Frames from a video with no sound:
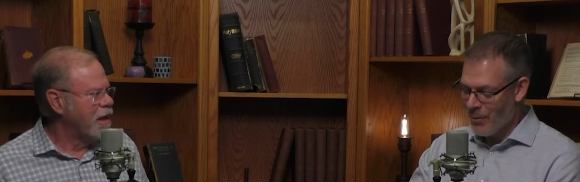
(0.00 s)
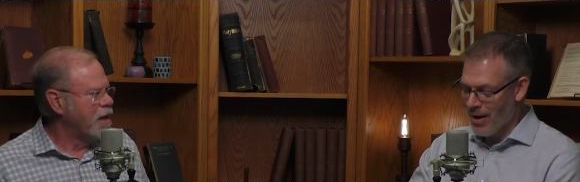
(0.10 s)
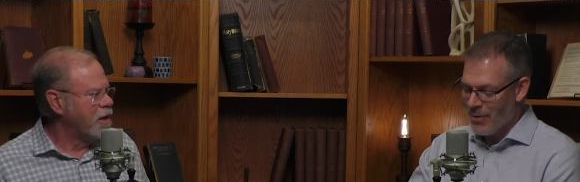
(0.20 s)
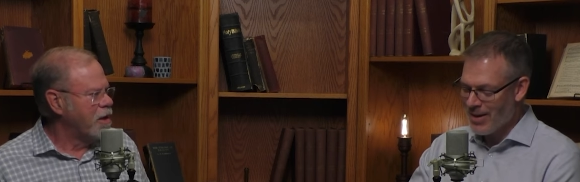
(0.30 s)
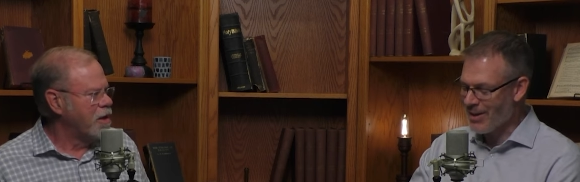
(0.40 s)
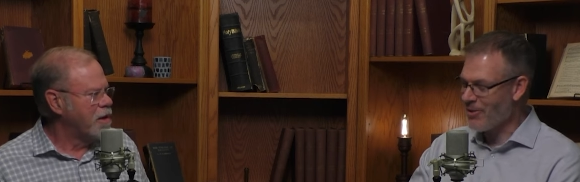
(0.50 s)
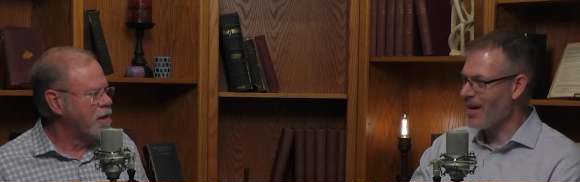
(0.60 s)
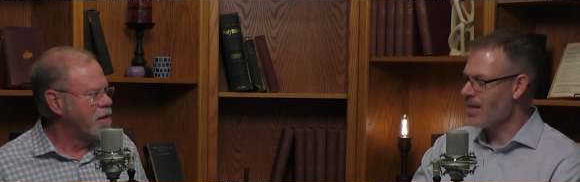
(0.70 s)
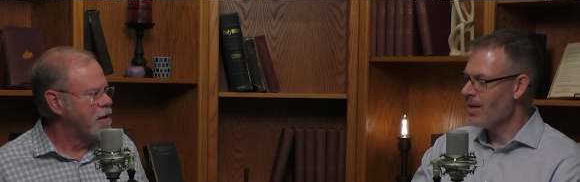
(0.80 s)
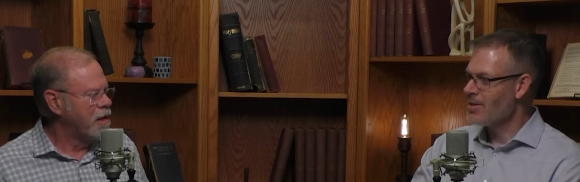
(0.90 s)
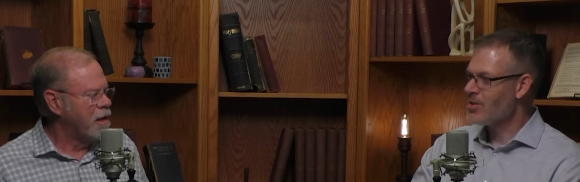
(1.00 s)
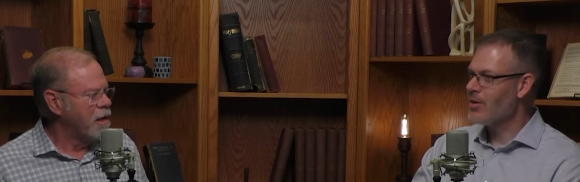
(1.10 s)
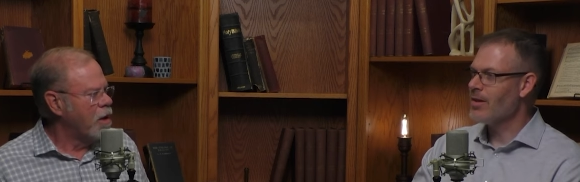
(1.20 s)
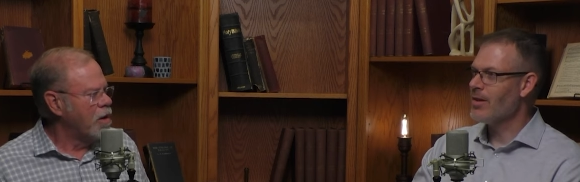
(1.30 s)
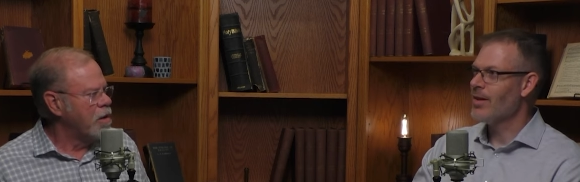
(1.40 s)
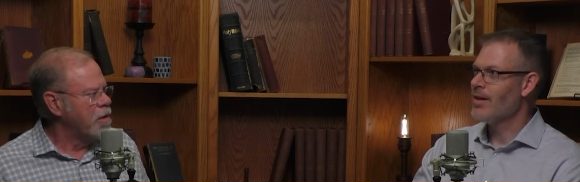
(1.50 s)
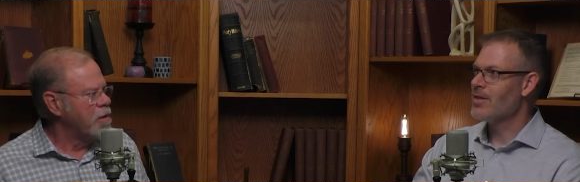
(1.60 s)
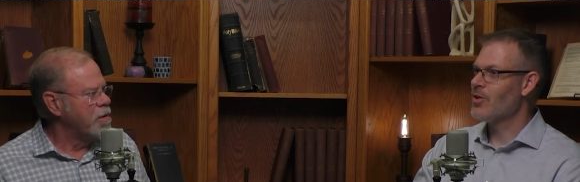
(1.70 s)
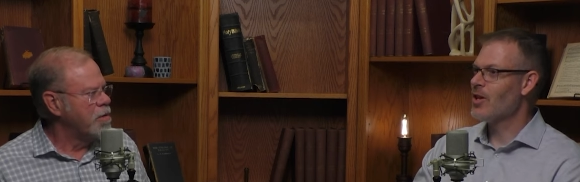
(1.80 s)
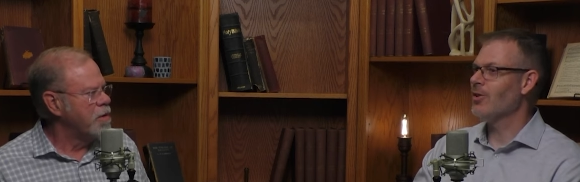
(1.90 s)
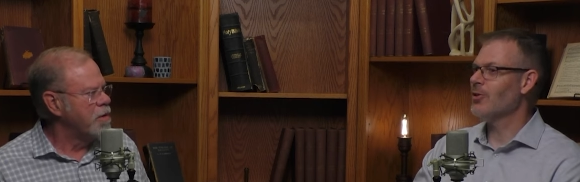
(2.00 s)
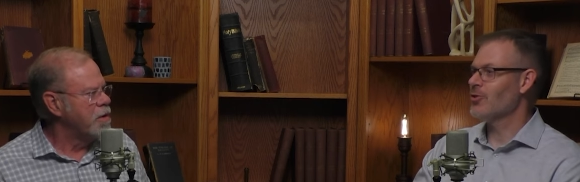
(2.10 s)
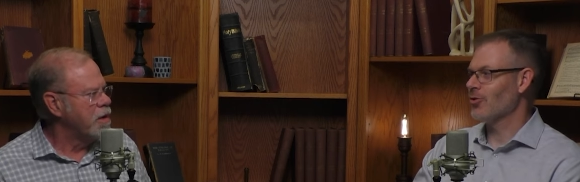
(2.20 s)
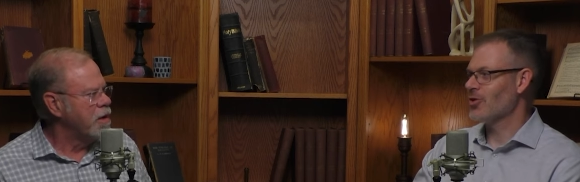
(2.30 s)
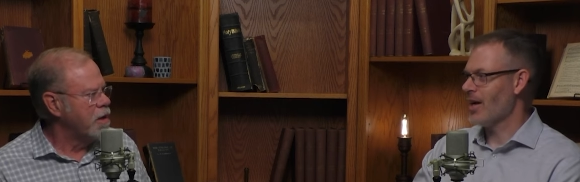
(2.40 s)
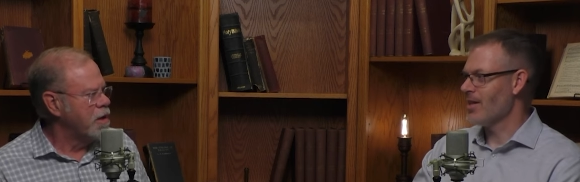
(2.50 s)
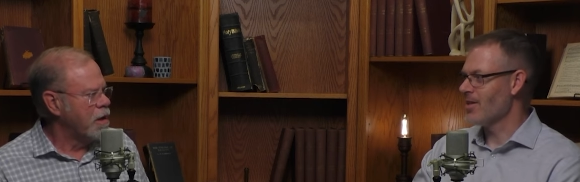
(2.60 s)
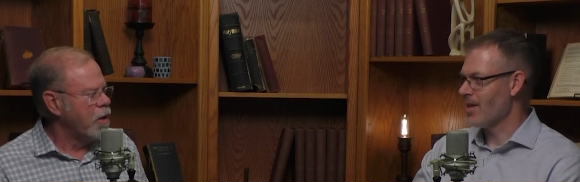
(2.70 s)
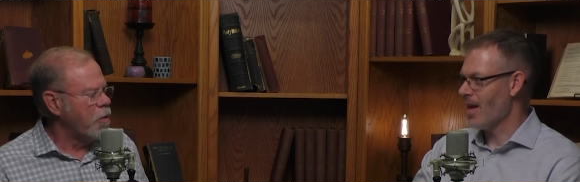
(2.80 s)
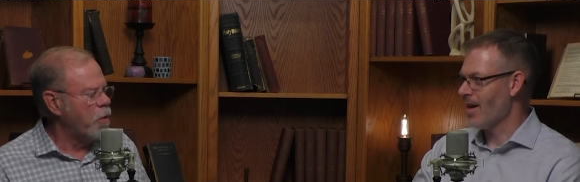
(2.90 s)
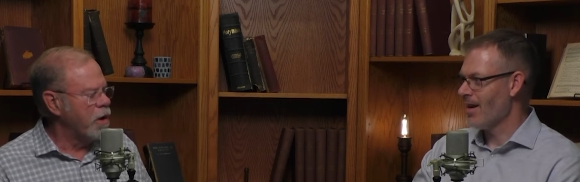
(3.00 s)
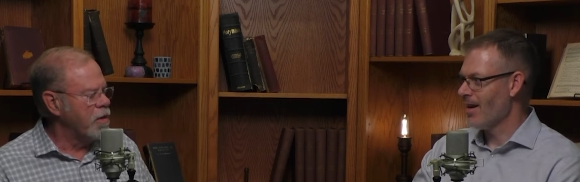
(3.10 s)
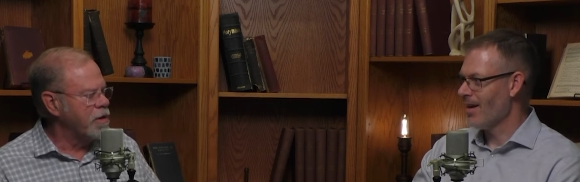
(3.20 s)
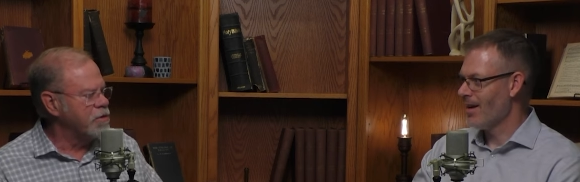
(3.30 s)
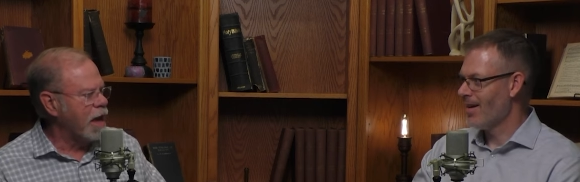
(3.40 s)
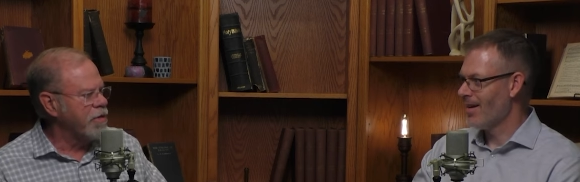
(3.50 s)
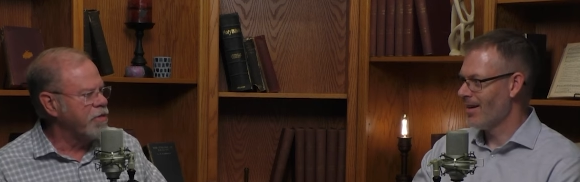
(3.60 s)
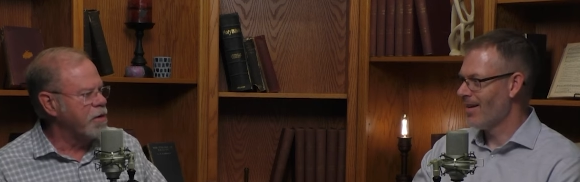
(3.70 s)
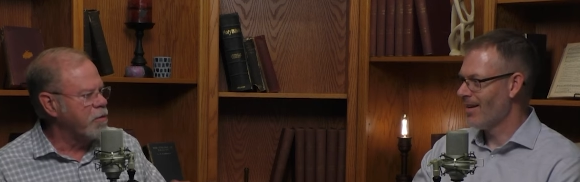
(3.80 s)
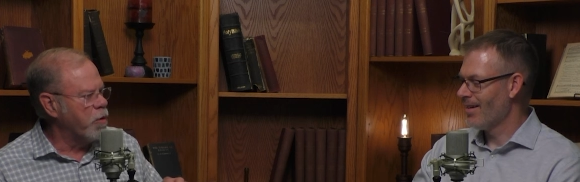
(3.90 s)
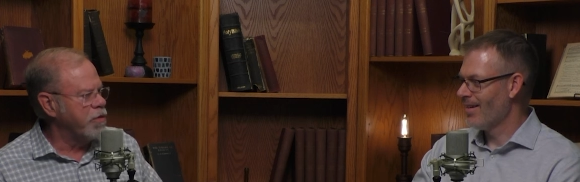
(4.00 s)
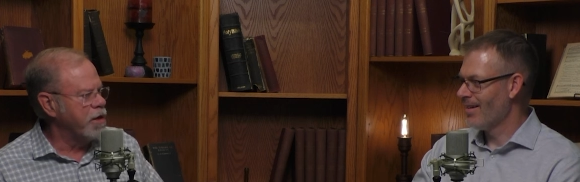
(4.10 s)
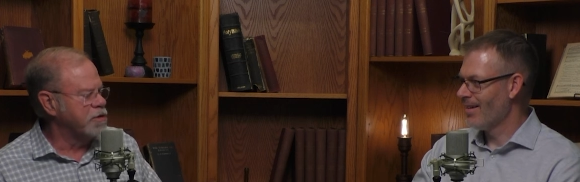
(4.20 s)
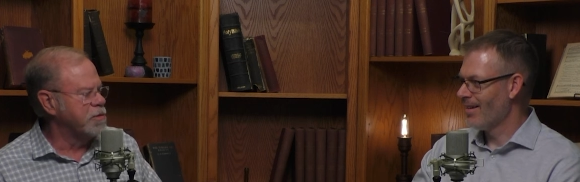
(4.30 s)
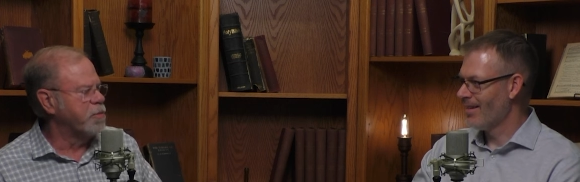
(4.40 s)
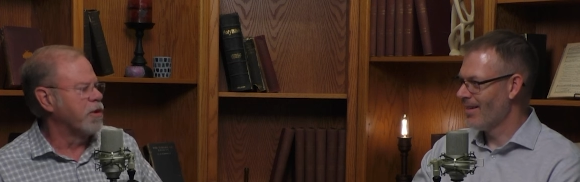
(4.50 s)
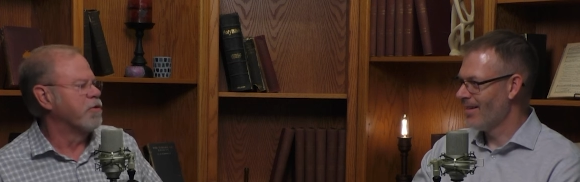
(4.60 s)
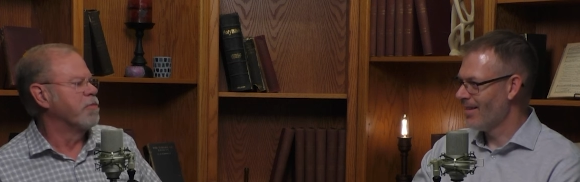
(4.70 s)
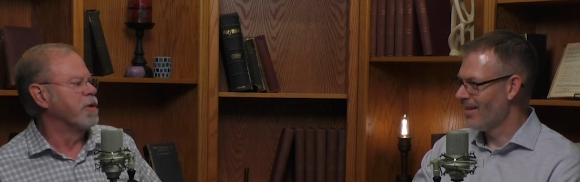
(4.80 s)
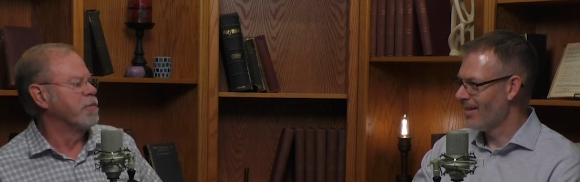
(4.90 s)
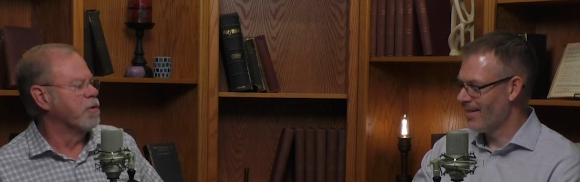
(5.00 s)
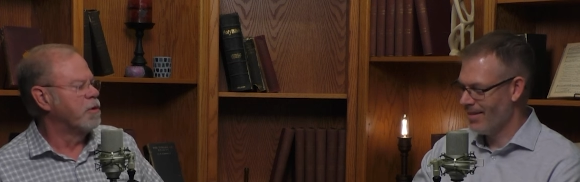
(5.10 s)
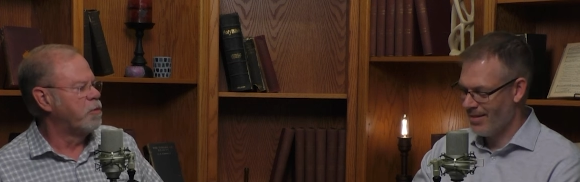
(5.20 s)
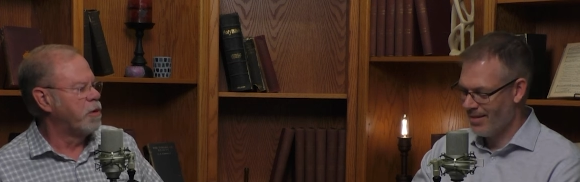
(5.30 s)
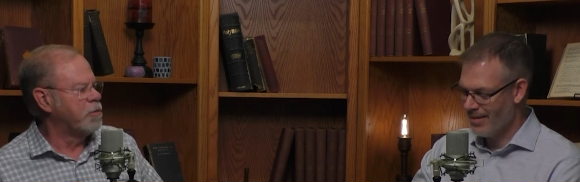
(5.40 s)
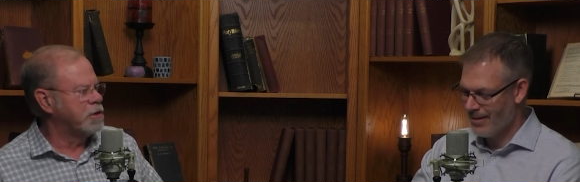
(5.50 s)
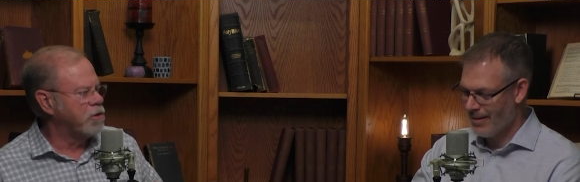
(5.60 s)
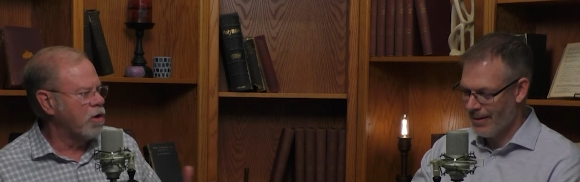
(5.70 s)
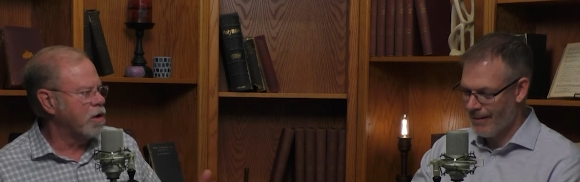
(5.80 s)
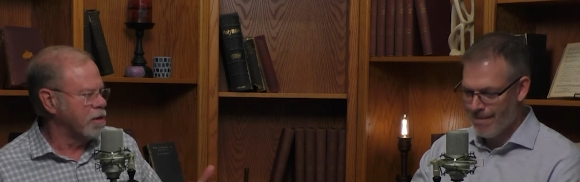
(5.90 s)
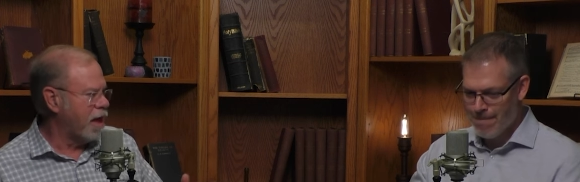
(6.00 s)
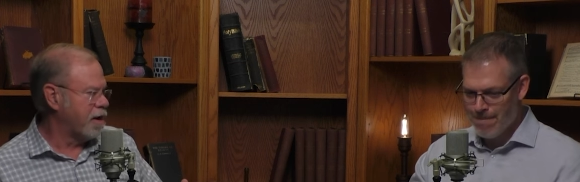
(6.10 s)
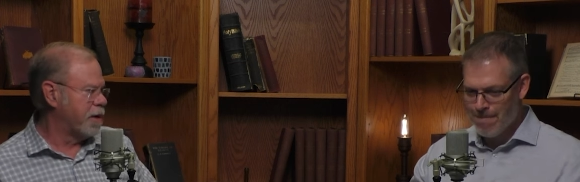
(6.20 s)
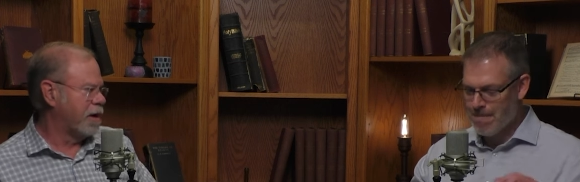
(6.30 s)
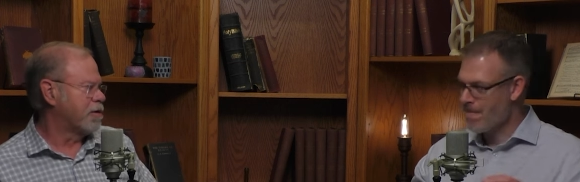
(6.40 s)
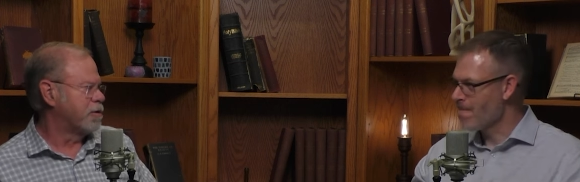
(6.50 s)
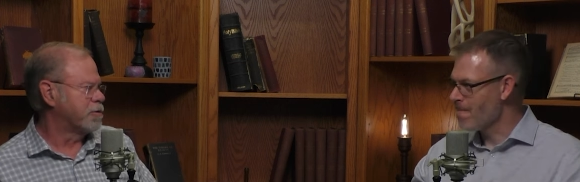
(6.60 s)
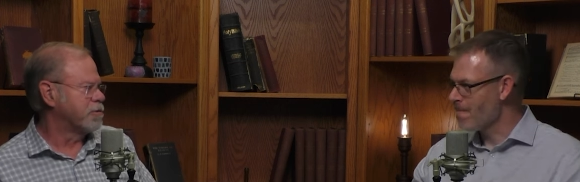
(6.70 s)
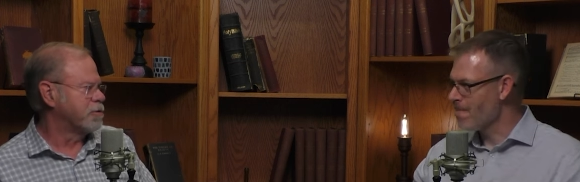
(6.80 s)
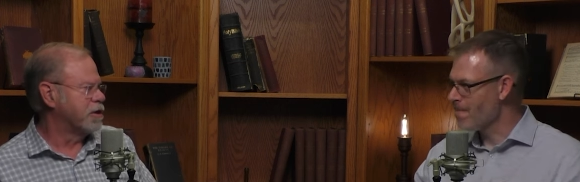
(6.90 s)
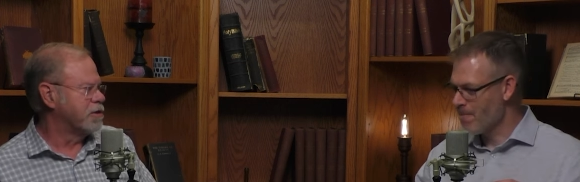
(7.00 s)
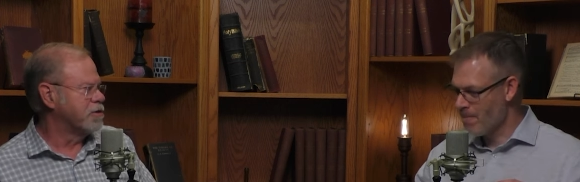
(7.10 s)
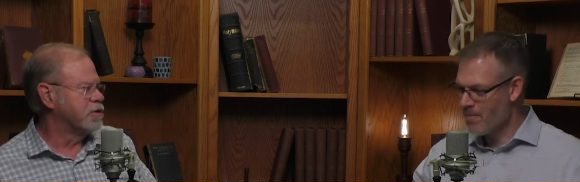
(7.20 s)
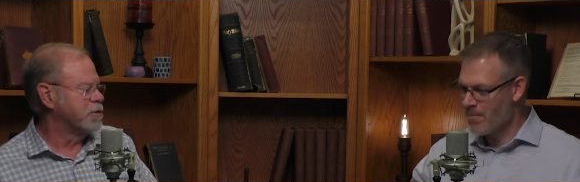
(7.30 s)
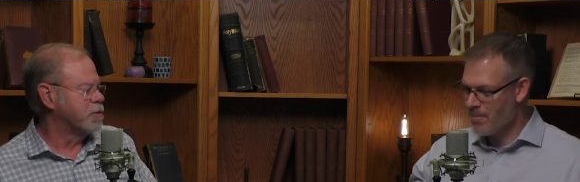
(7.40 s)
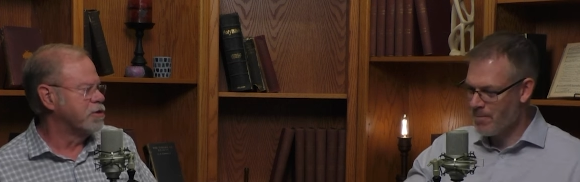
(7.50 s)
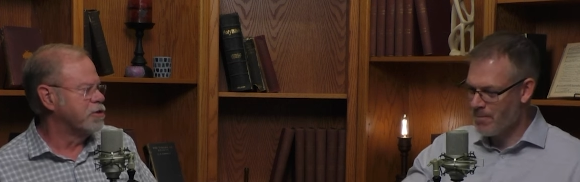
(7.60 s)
Speaker 1: we, we, digress. So so cultural changes then. Well,
Speaker 2: here's I think one thing that's important to remember. We we talk a lot about cultural changes, and we